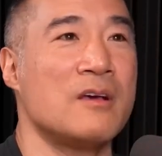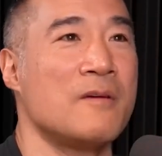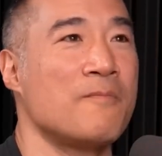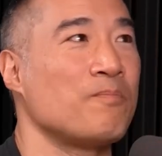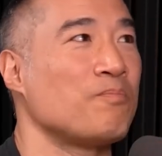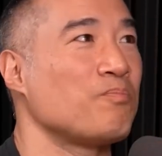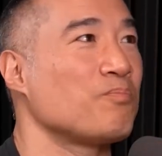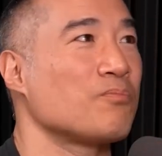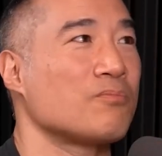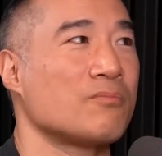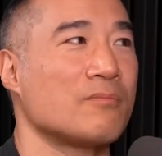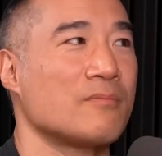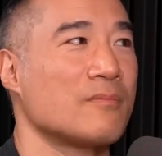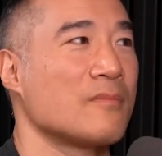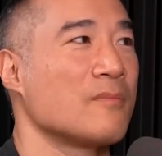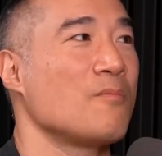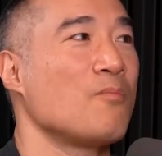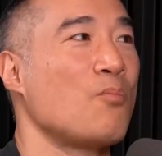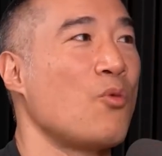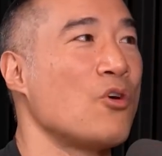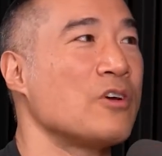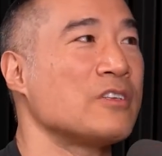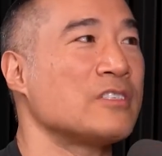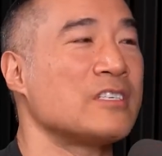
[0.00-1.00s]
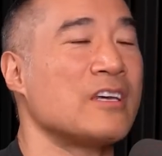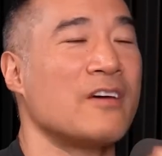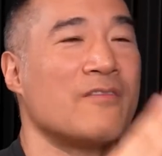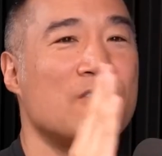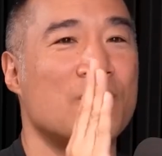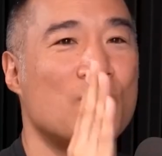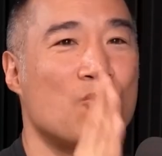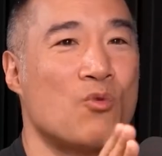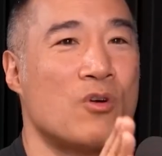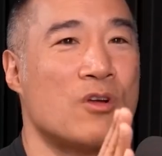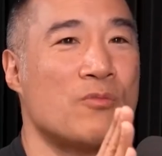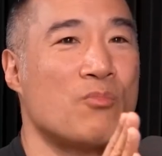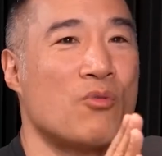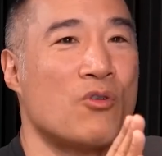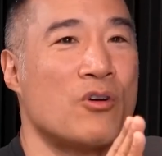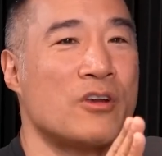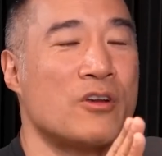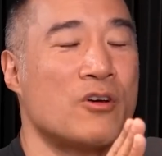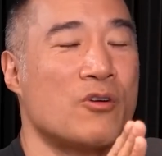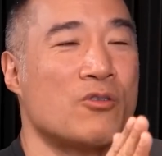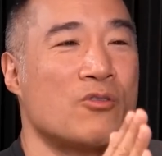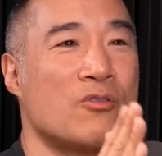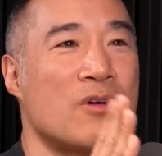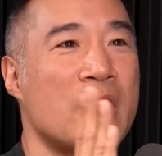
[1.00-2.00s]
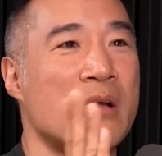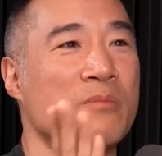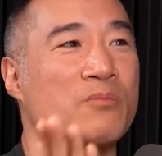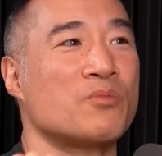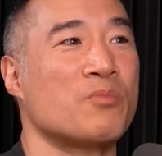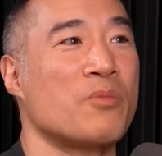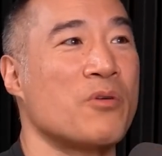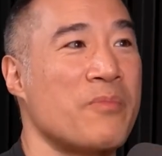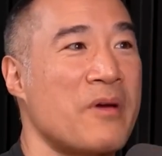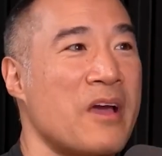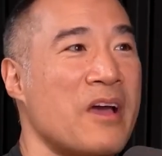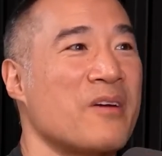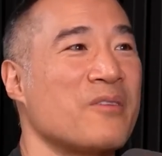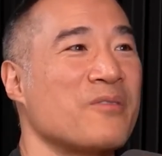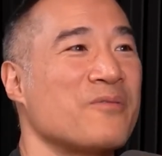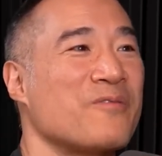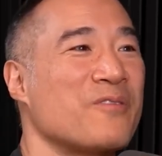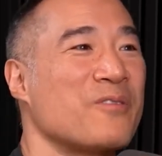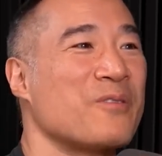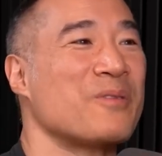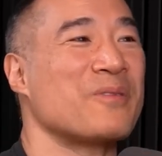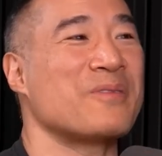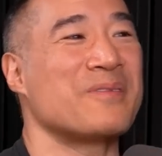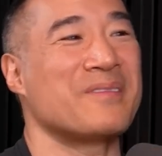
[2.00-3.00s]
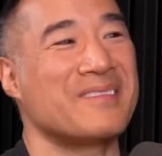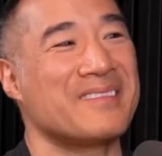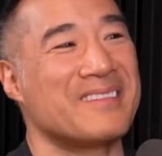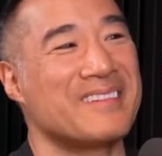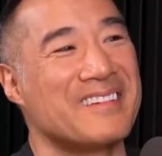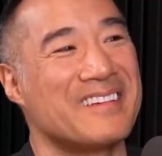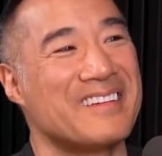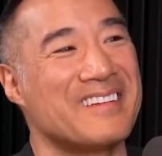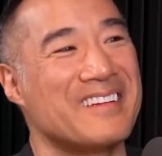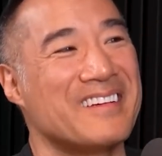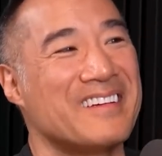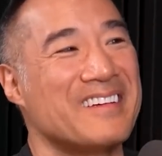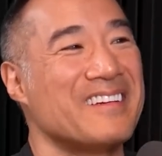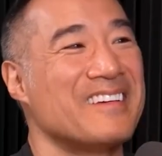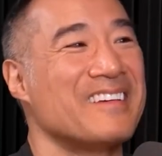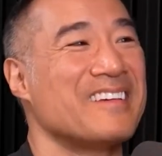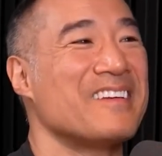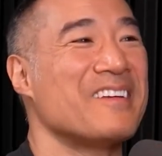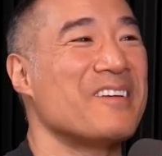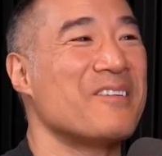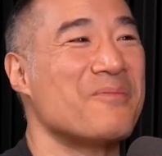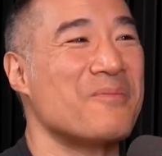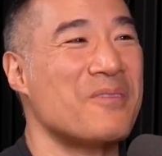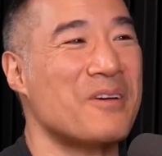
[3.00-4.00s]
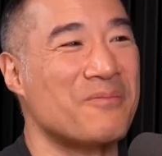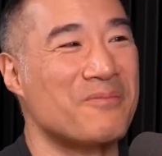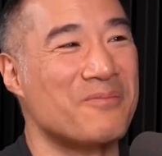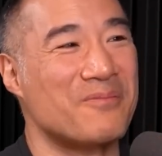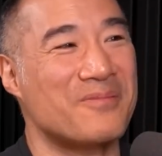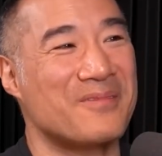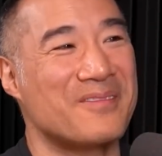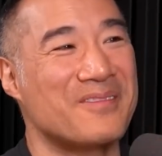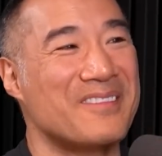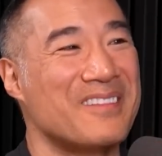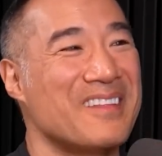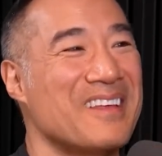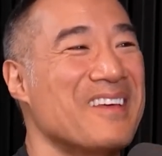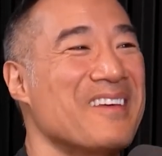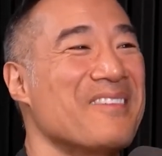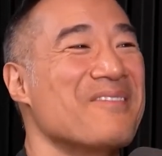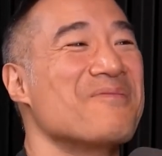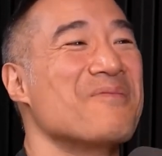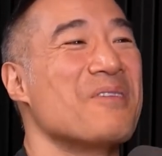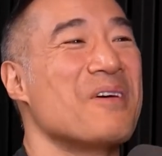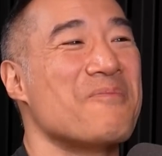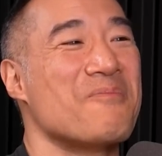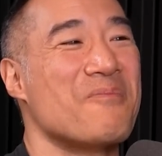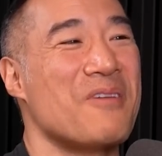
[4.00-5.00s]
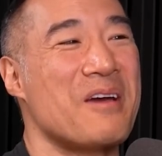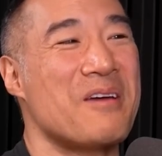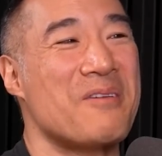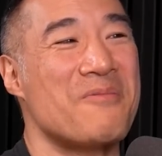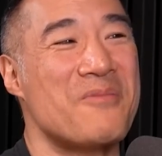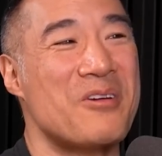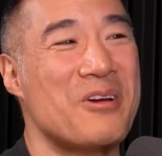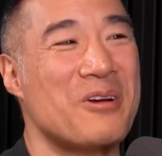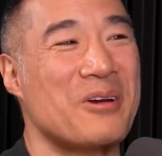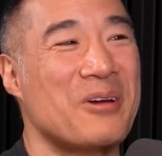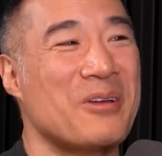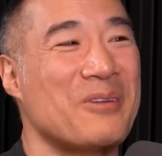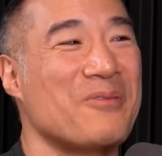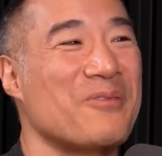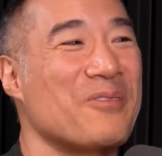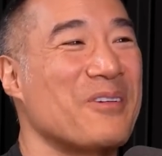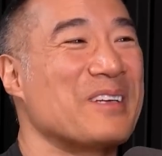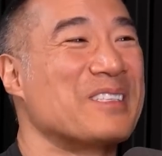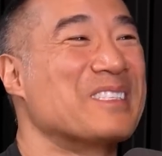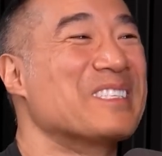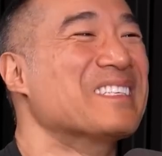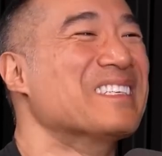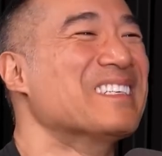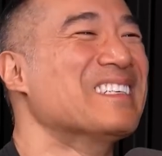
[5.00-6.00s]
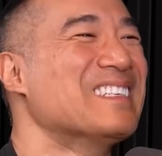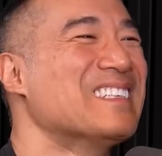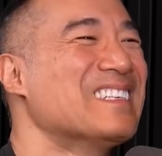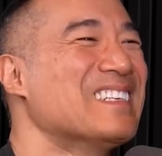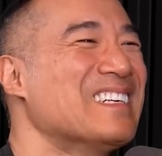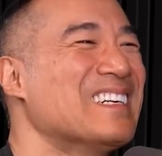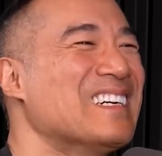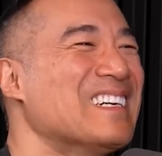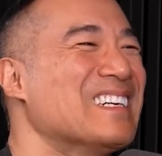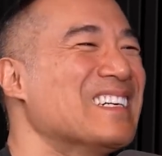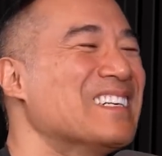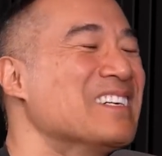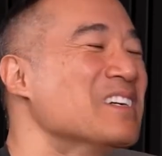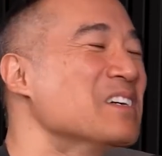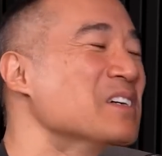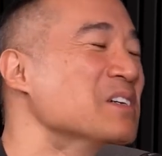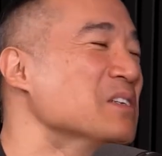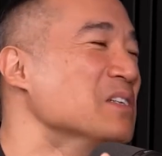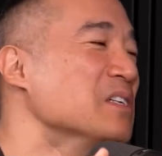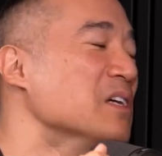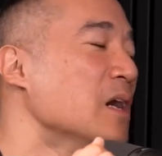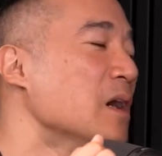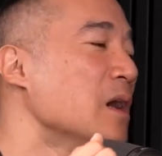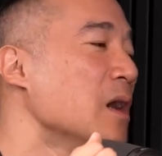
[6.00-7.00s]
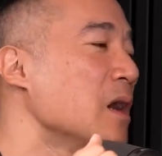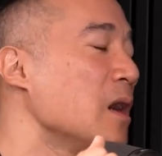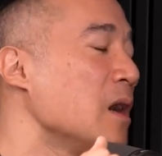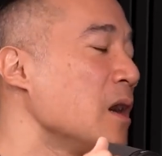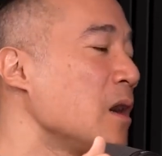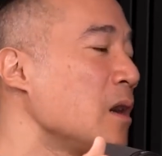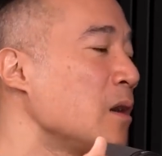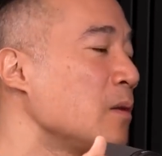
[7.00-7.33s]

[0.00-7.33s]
zero point seven to one point zero grams per pound for, you know, my my, my American friends. Mm-hmm.